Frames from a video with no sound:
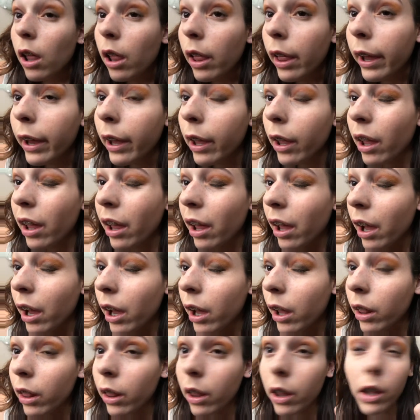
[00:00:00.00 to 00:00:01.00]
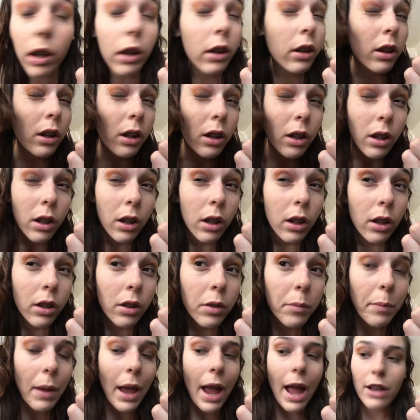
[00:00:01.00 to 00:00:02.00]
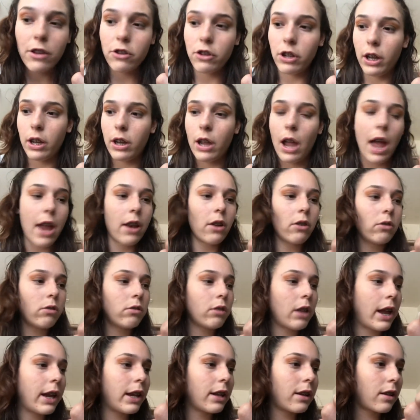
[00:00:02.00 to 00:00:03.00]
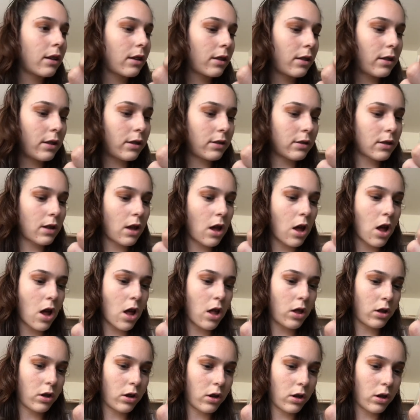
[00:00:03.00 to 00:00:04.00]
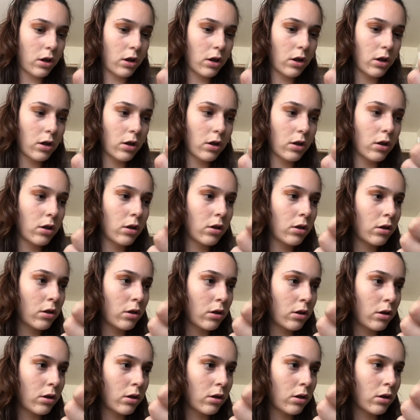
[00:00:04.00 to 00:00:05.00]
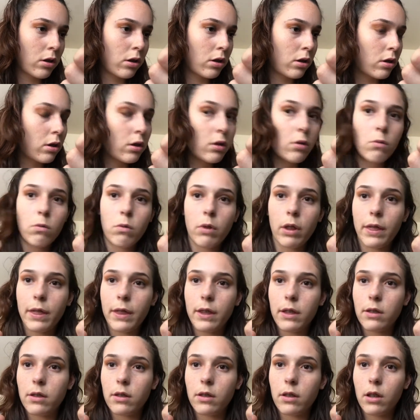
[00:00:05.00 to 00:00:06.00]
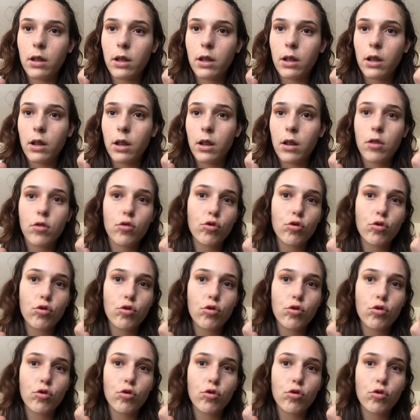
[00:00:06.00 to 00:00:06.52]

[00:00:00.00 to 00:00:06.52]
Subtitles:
Like, look, it's patchy. I don't like this color with this look.